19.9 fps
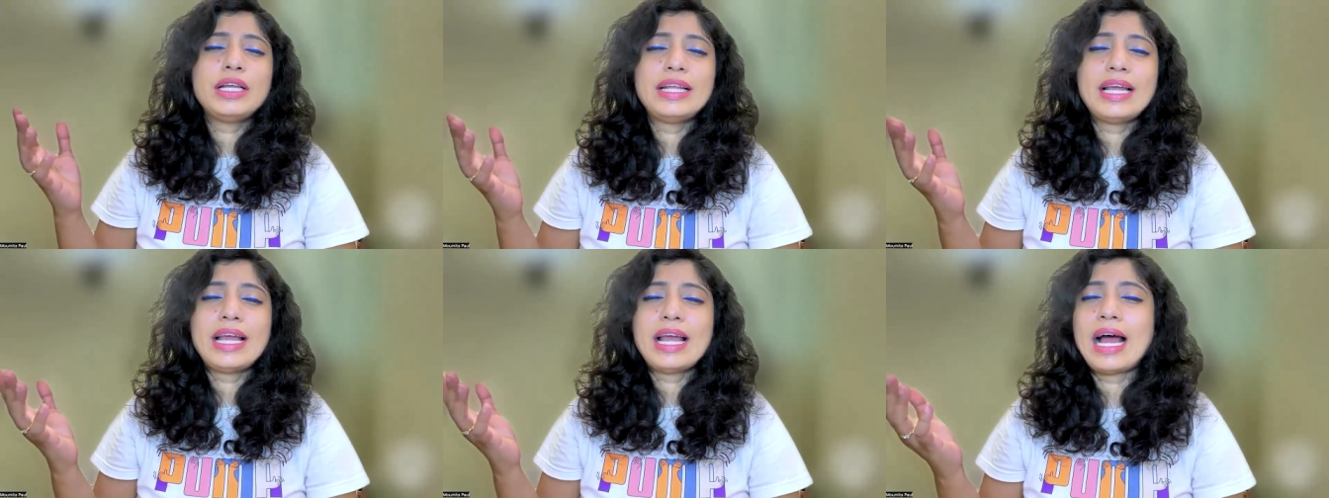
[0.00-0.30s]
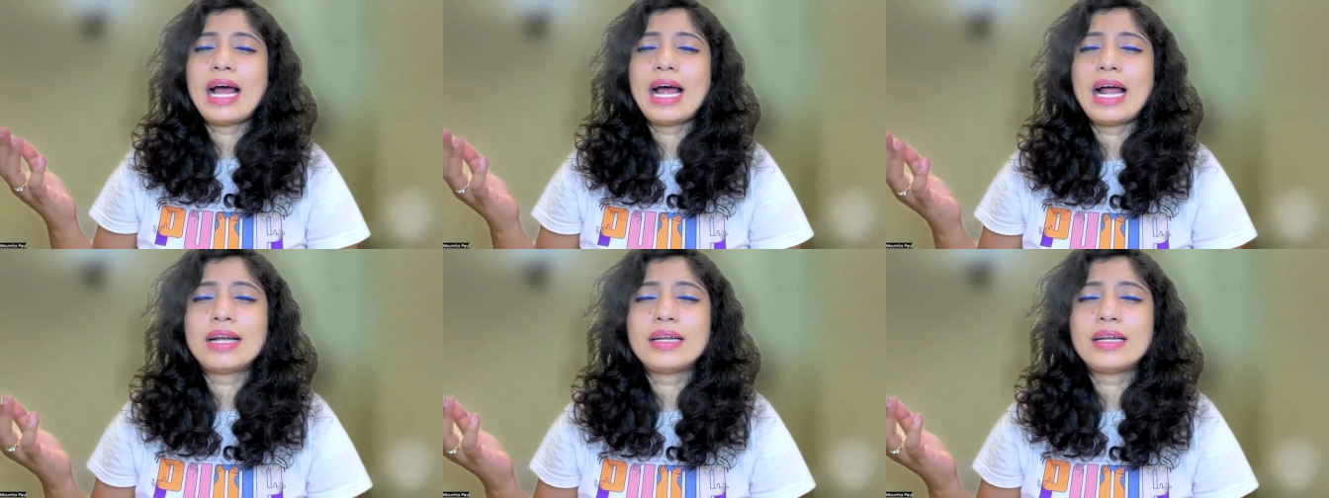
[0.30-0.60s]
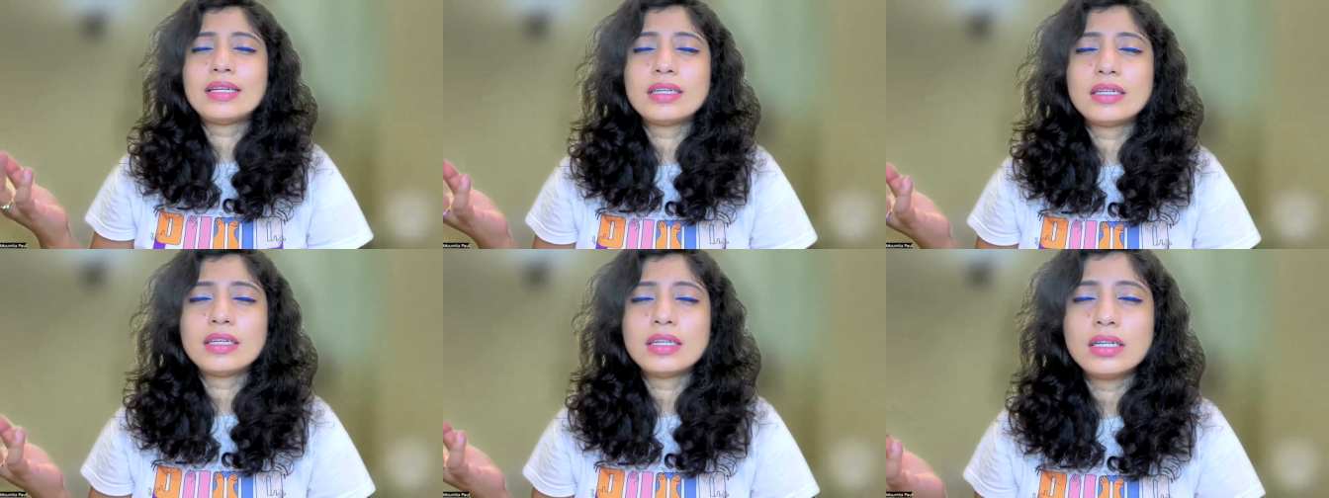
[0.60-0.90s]
they had
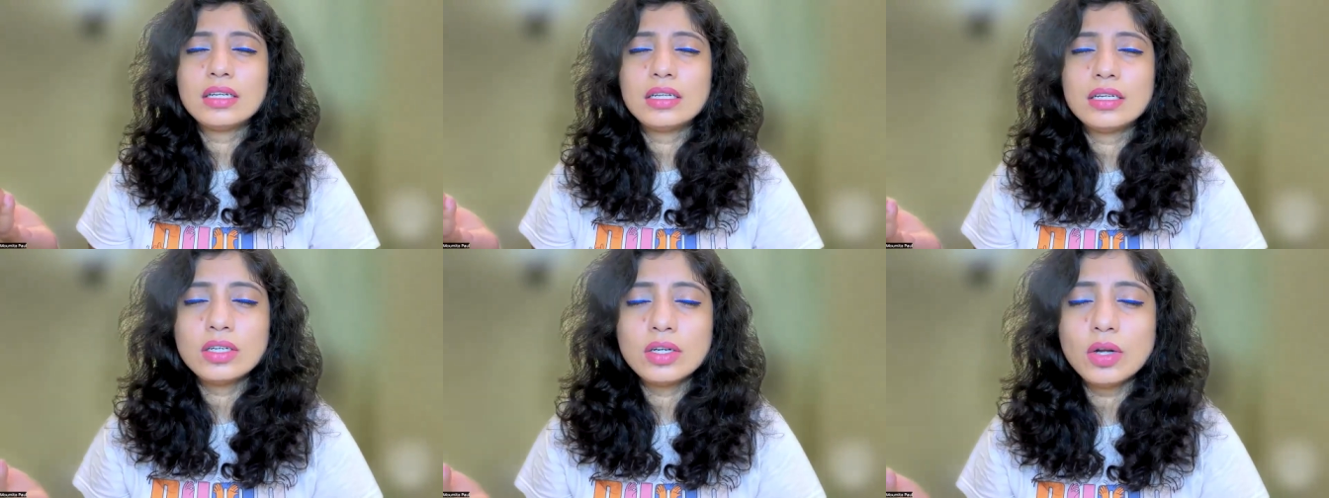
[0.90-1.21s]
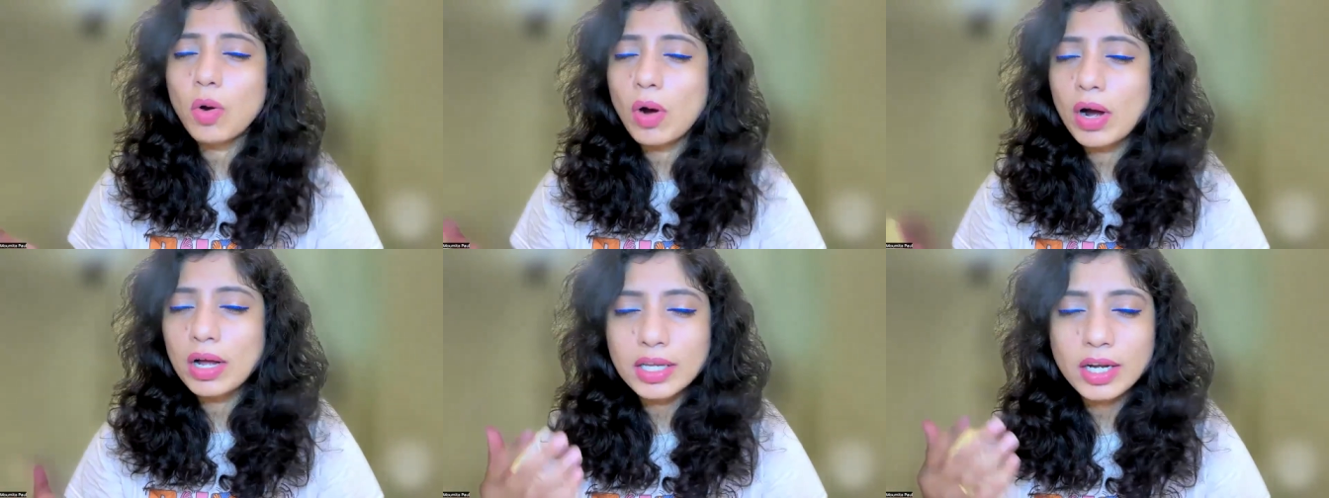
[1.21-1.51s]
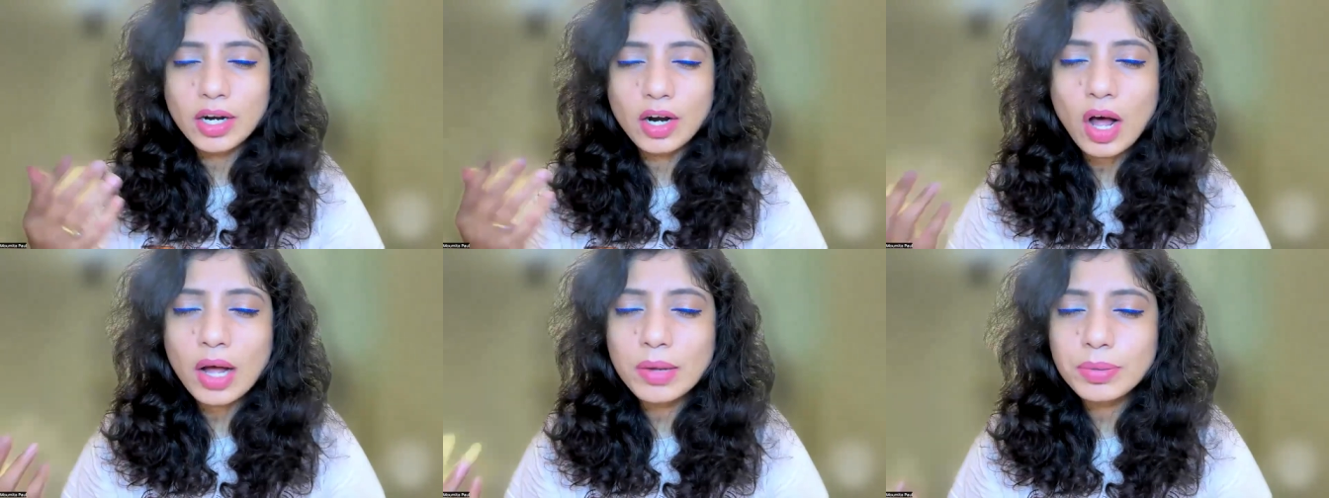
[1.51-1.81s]
no
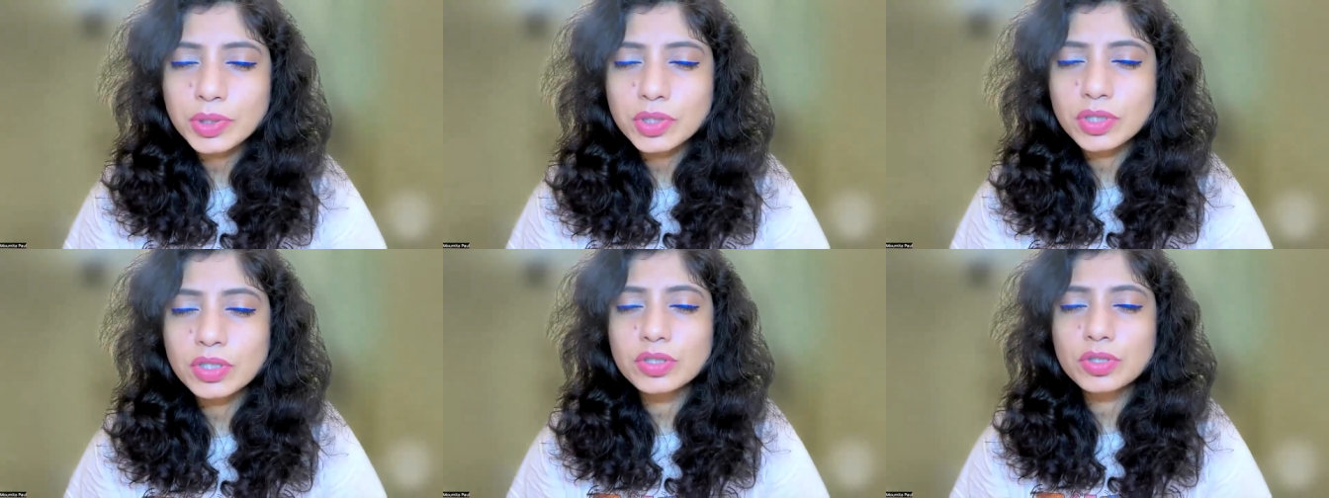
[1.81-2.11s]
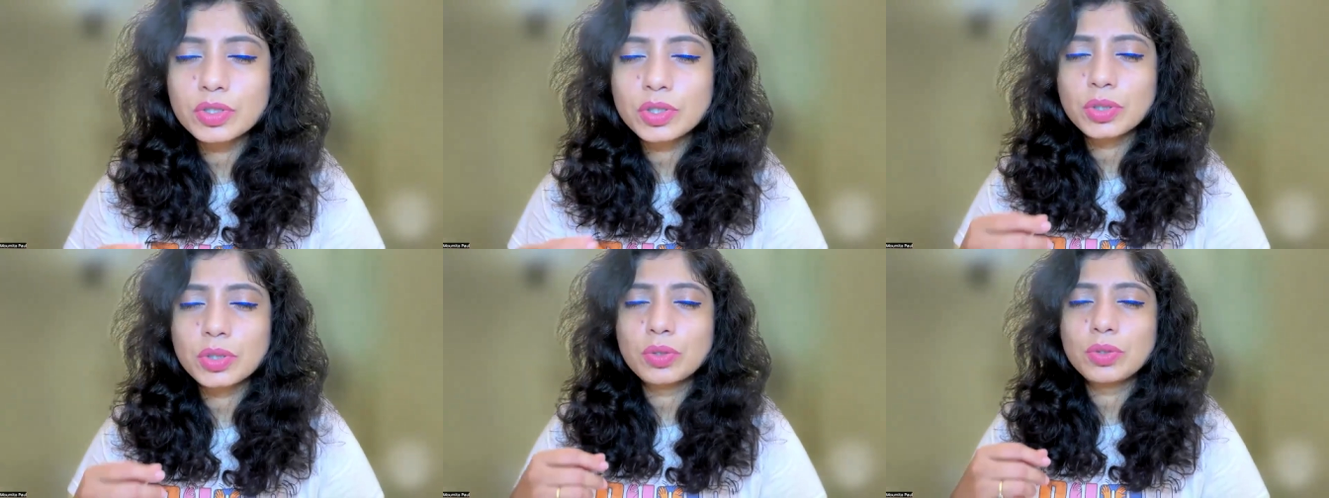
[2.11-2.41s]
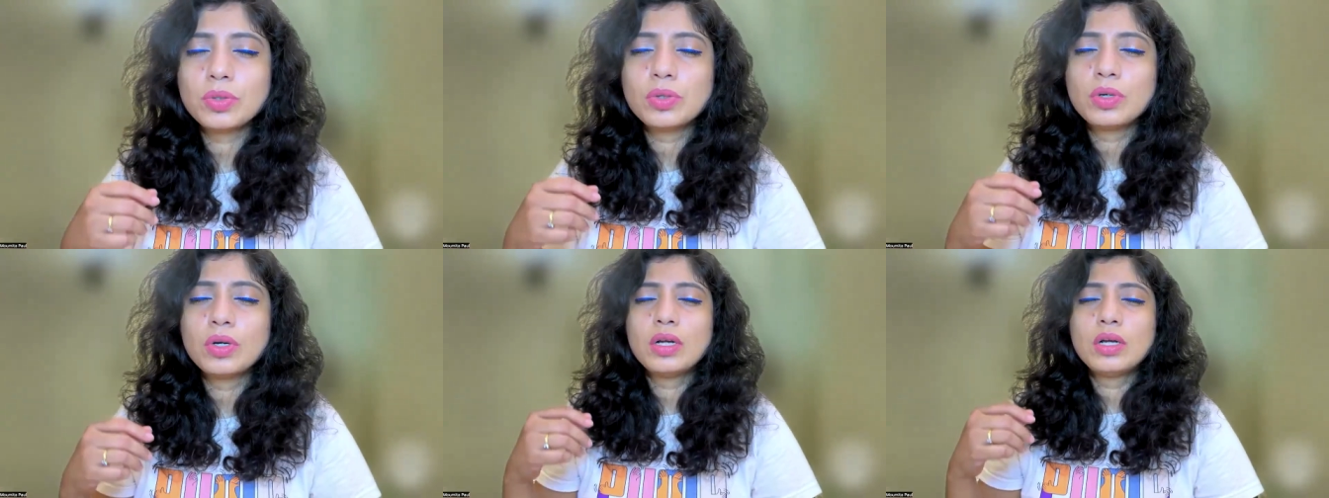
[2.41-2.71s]
other option to